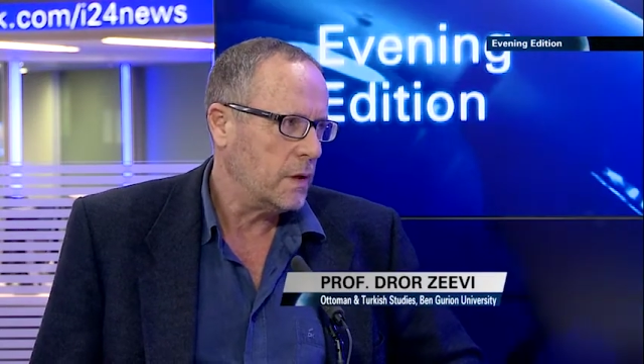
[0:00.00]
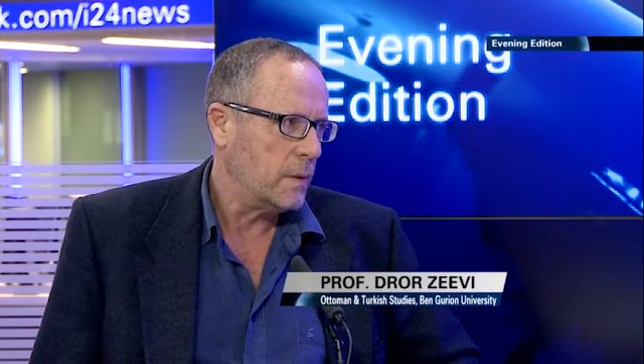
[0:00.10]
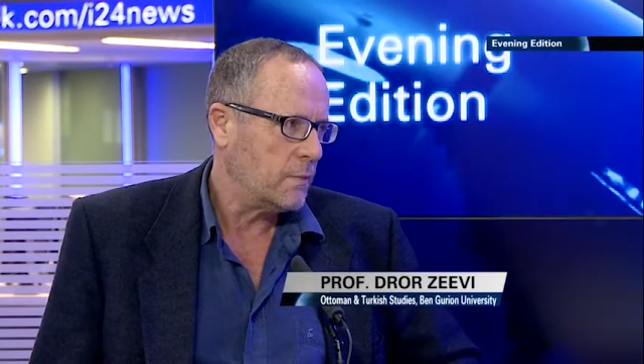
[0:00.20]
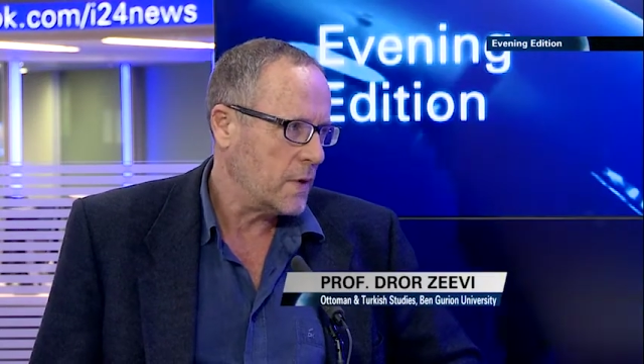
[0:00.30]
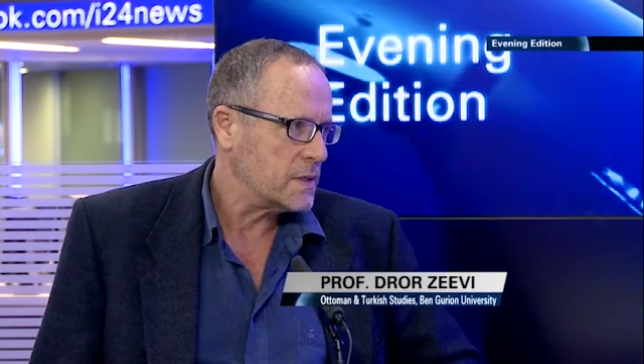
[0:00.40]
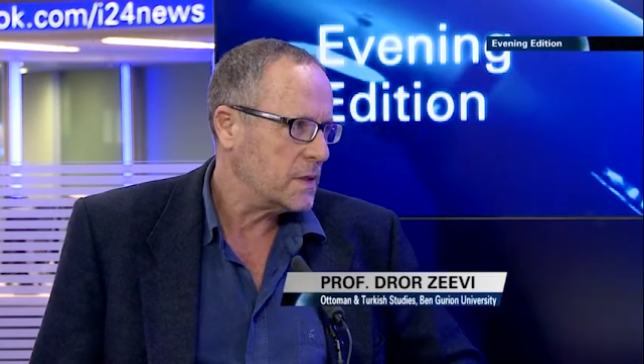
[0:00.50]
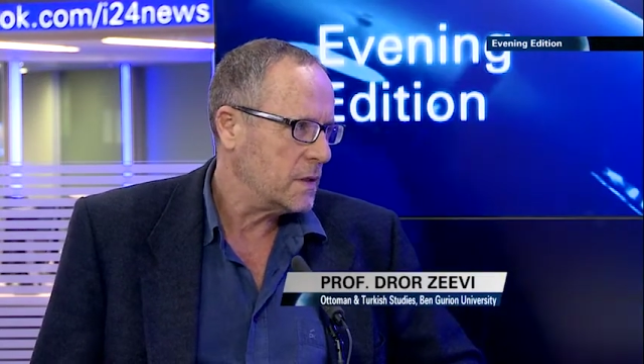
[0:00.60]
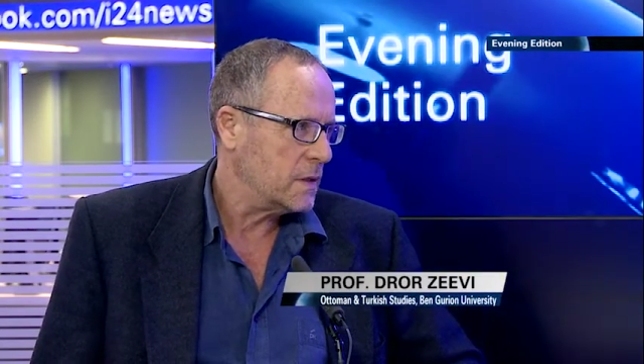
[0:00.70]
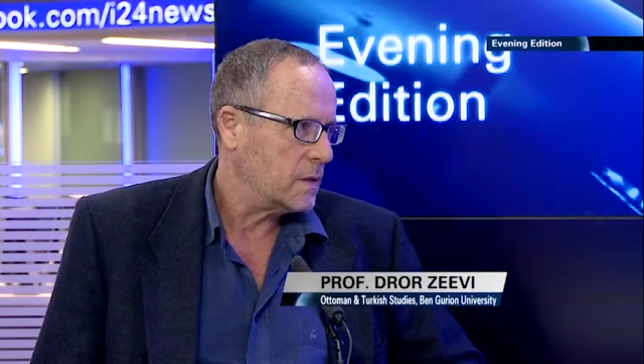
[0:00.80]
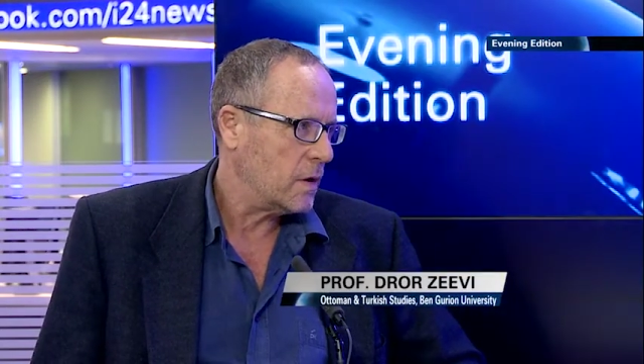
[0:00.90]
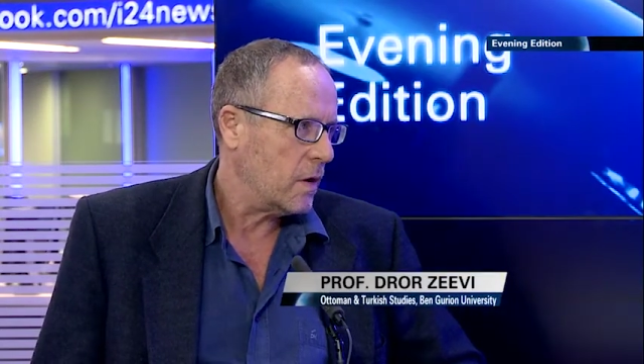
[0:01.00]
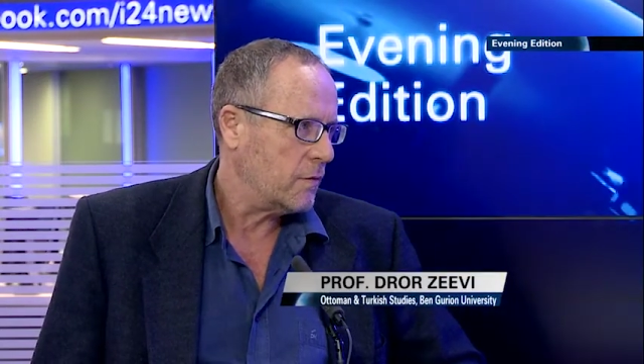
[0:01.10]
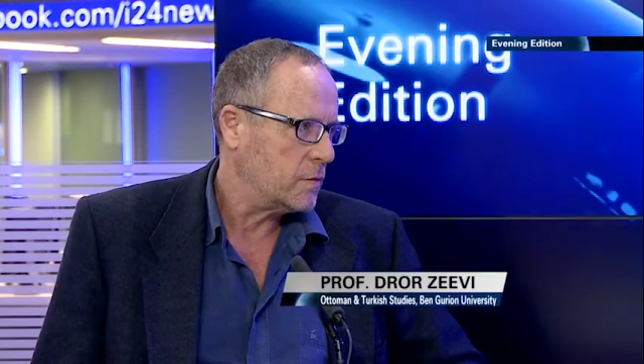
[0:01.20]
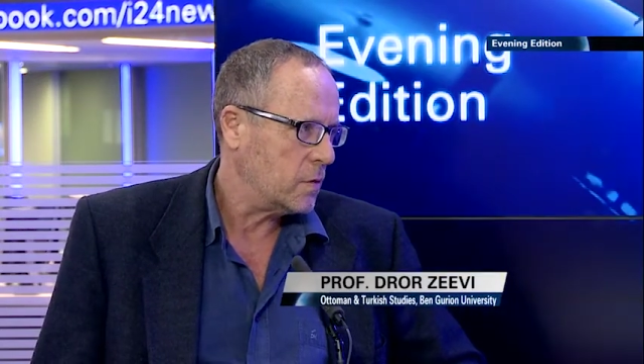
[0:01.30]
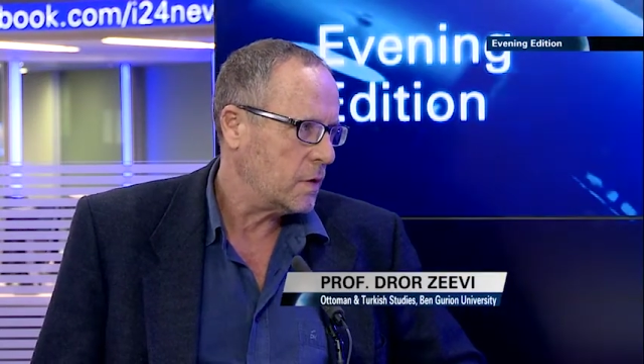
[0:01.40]
the president
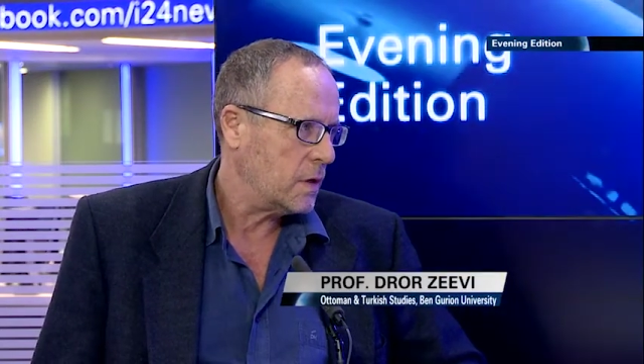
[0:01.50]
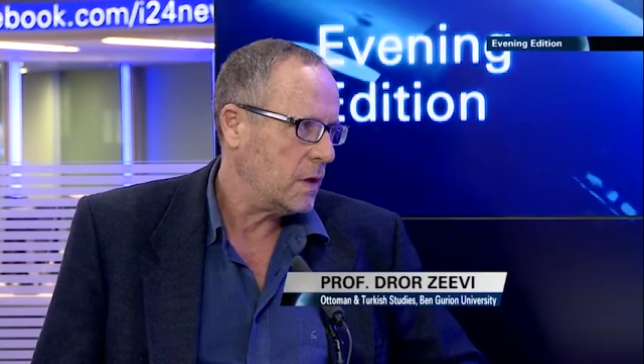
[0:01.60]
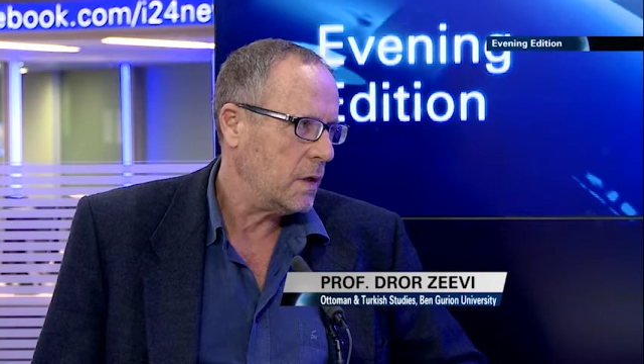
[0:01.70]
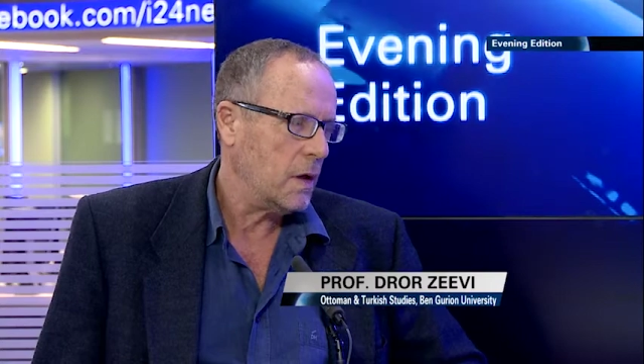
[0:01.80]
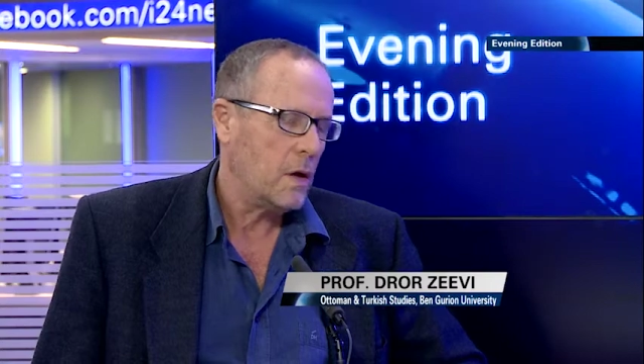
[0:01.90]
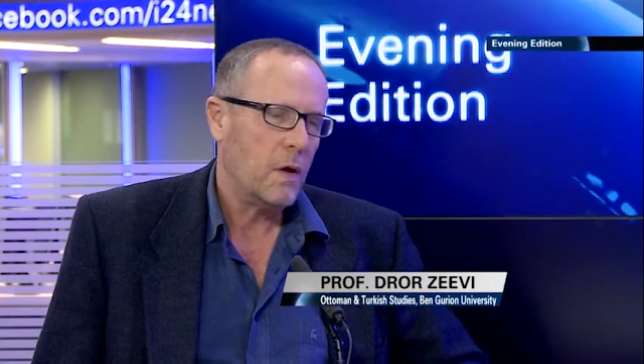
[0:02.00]
of Turkey,